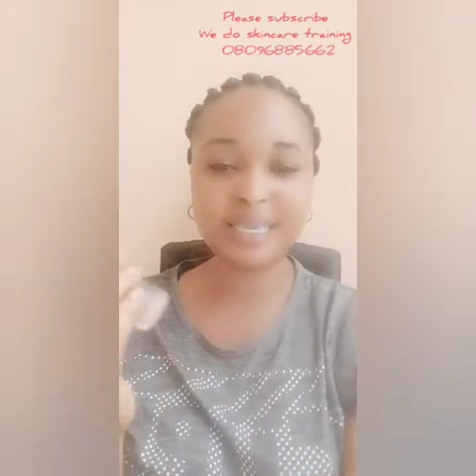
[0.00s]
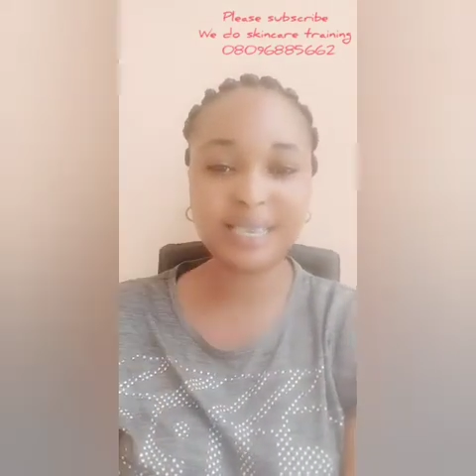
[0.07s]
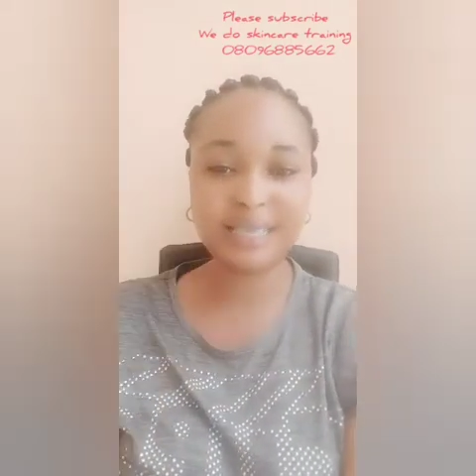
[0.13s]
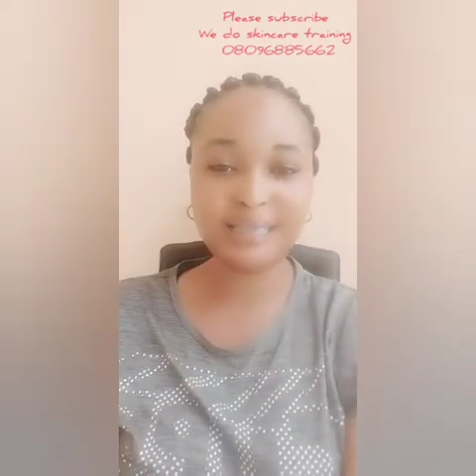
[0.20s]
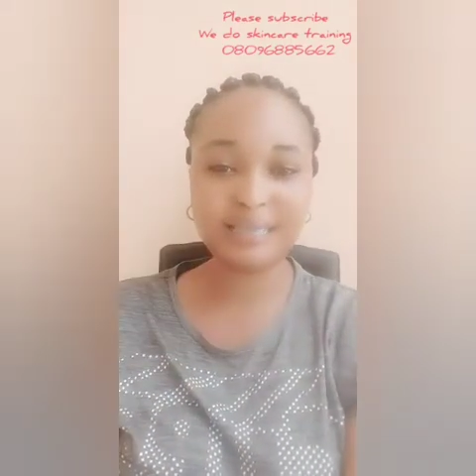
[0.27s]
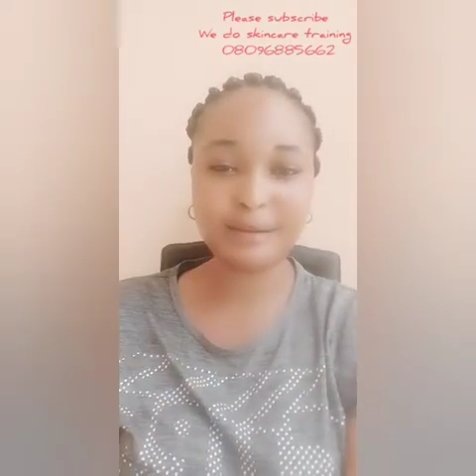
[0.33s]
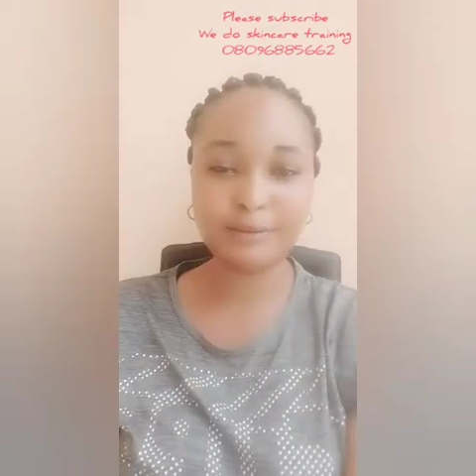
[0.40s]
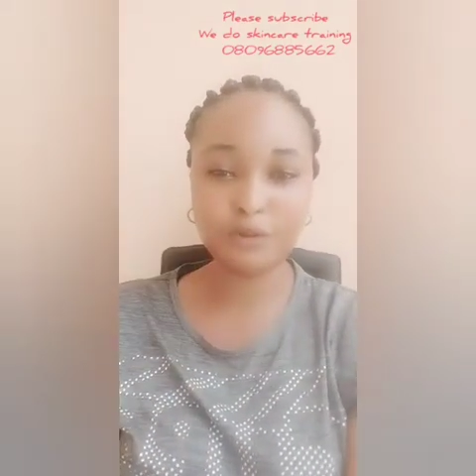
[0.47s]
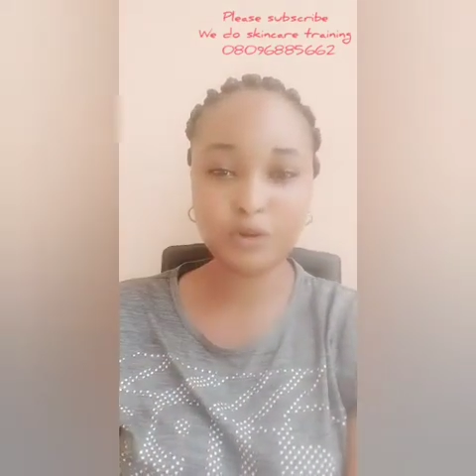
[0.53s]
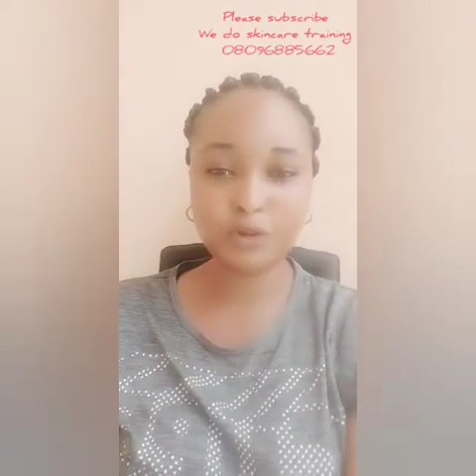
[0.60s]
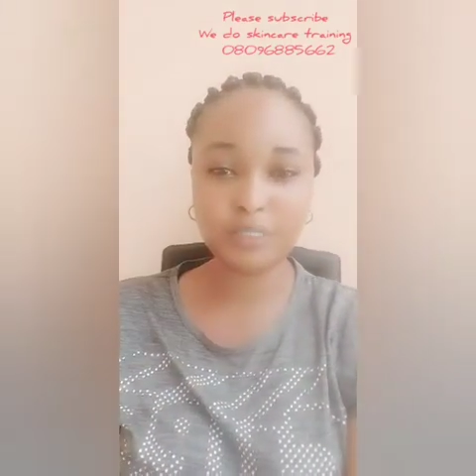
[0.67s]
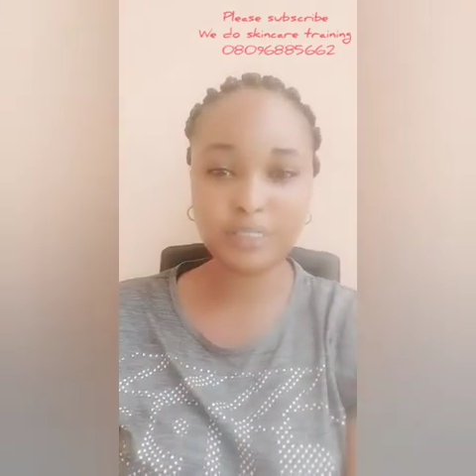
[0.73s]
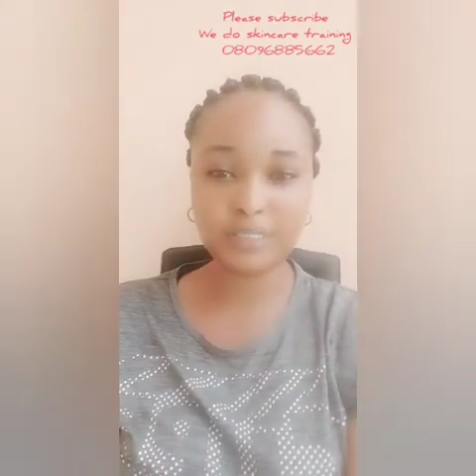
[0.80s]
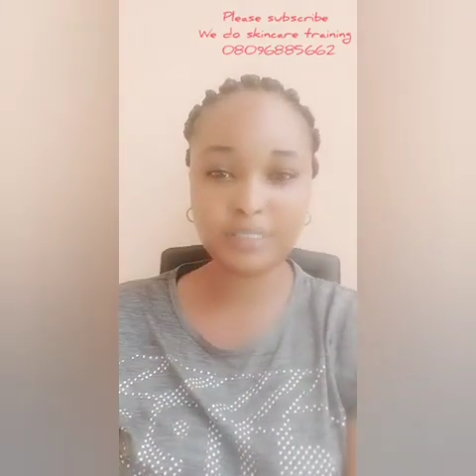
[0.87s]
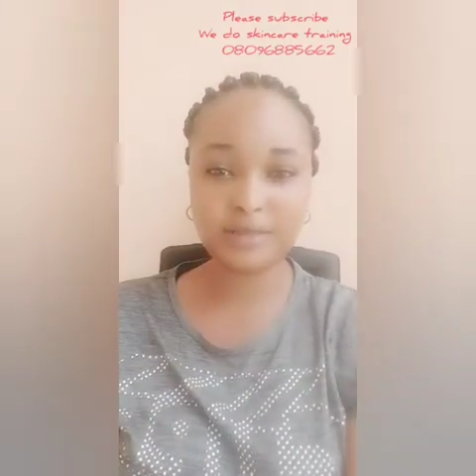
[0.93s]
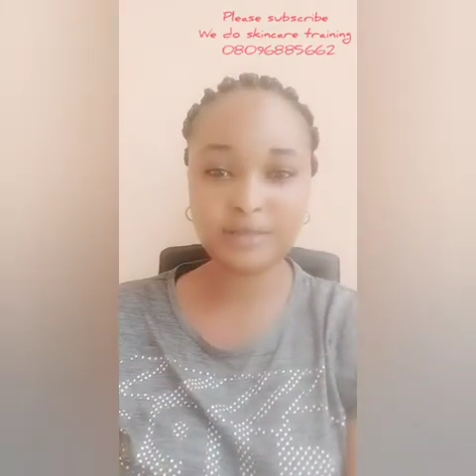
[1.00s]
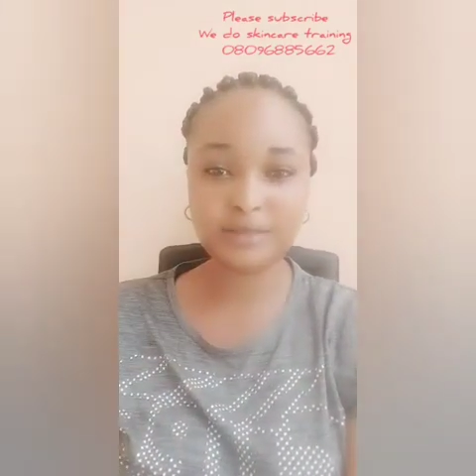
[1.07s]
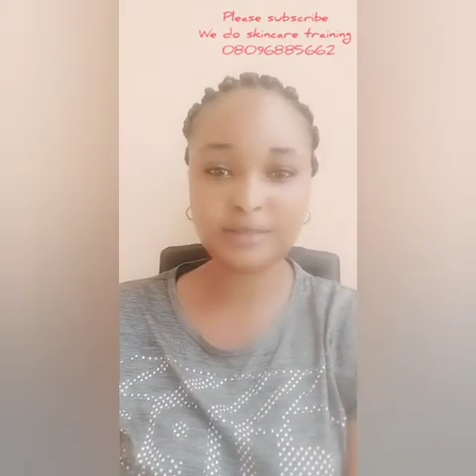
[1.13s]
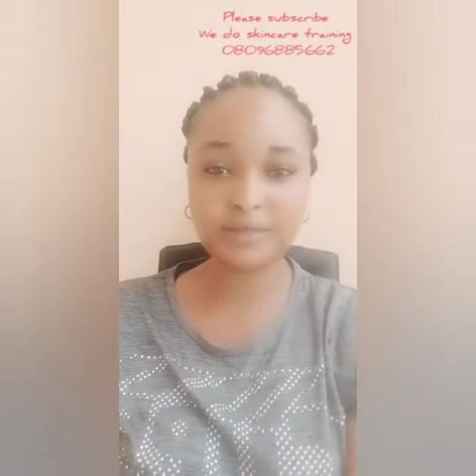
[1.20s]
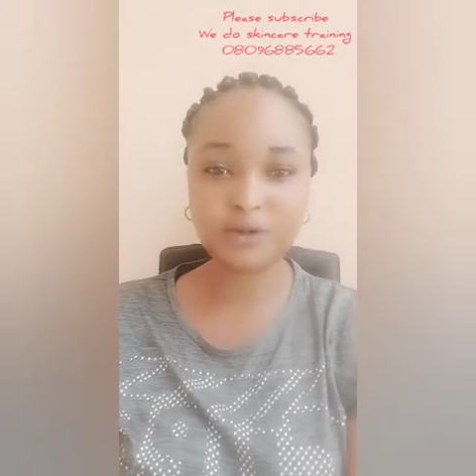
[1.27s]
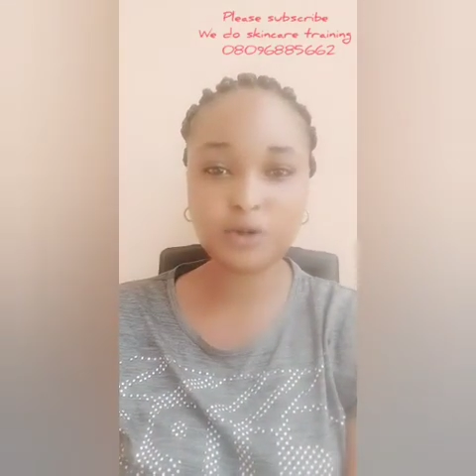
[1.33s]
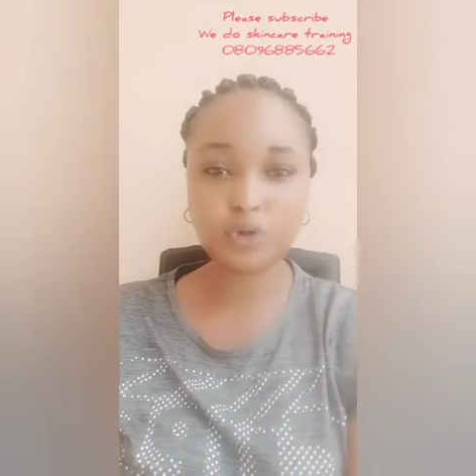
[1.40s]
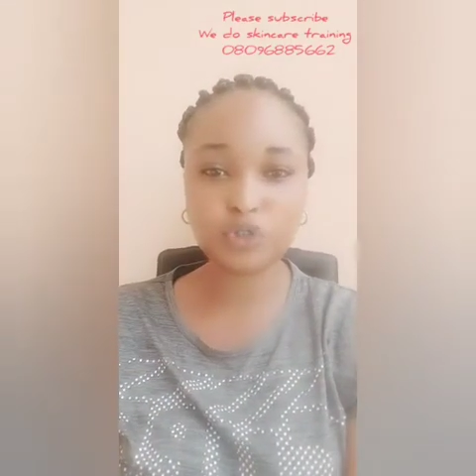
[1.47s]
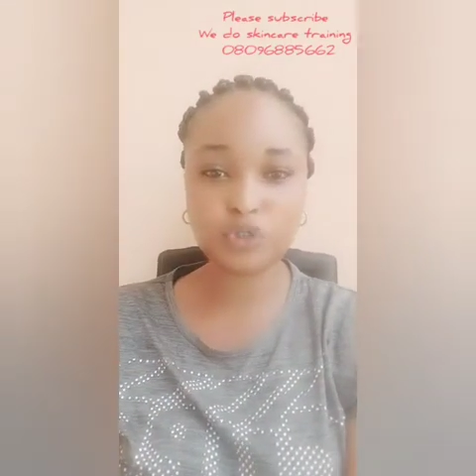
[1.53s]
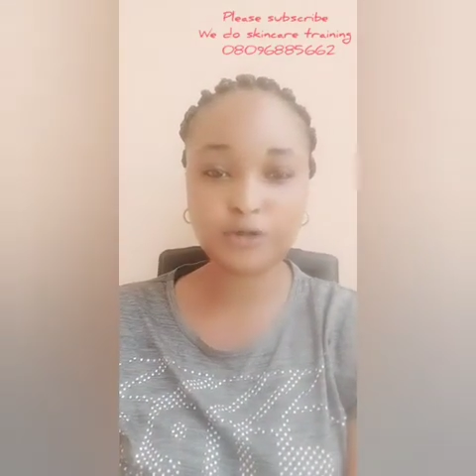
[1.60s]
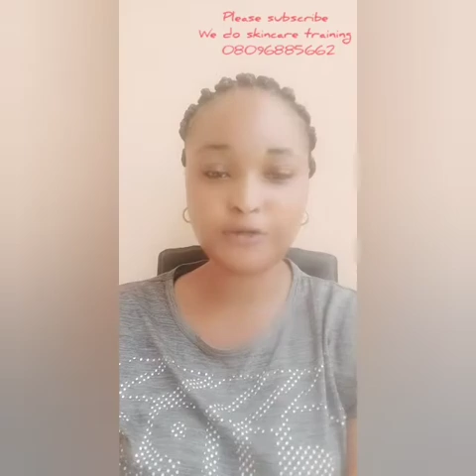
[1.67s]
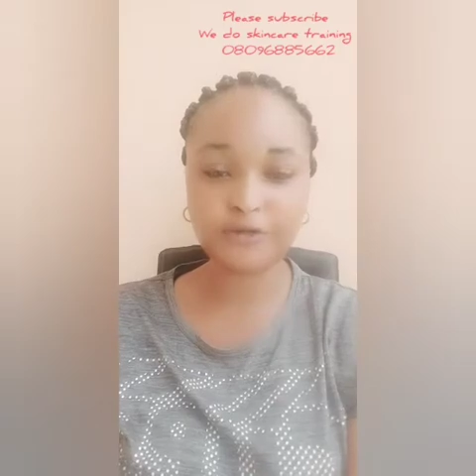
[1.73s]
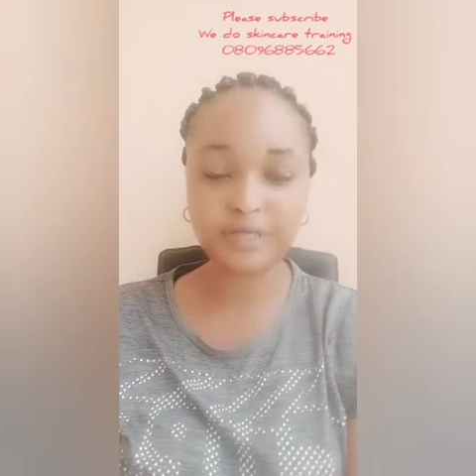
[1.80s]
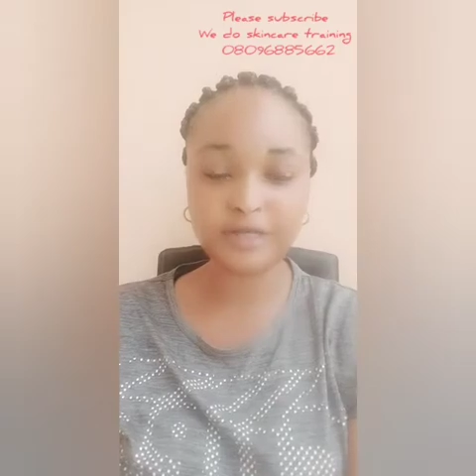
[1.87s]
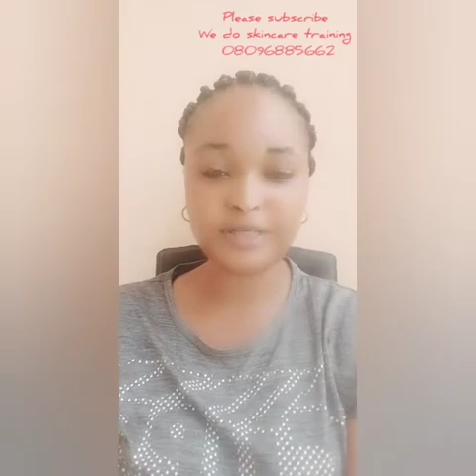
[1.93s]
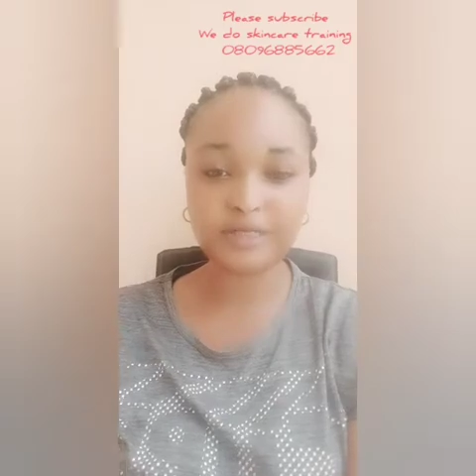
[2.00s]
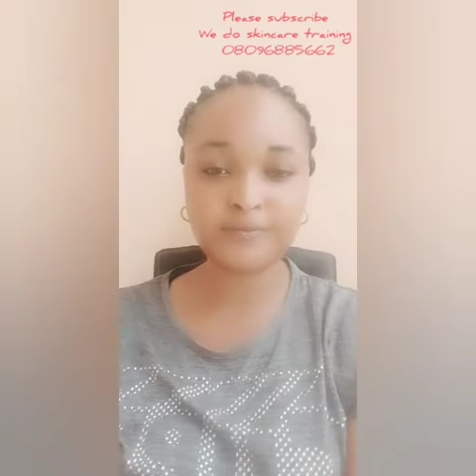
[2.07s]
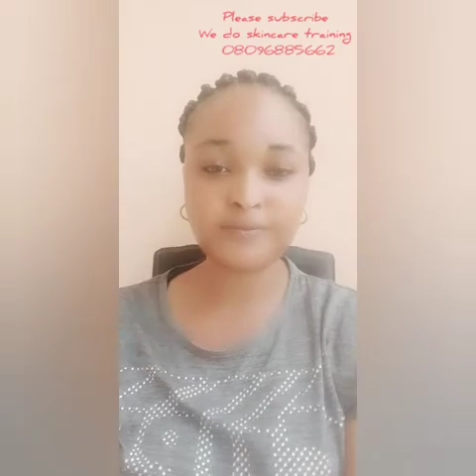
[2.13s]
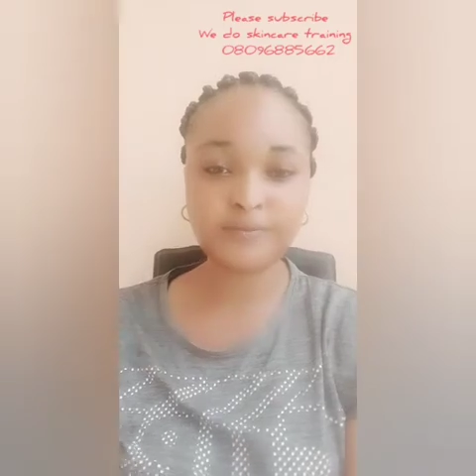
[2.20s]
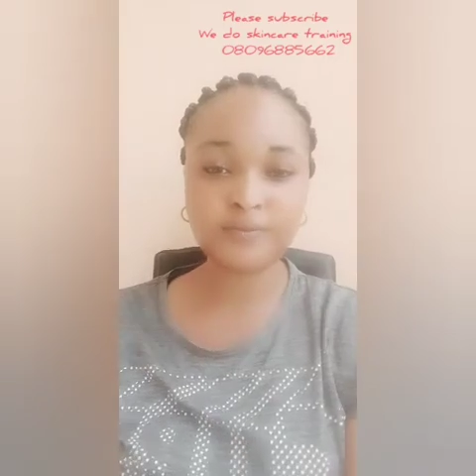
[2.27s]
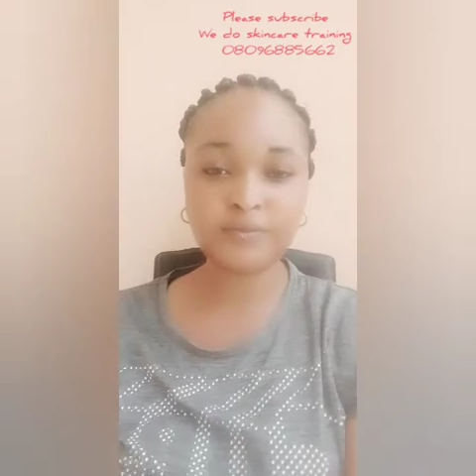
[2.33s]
in the morning on your face.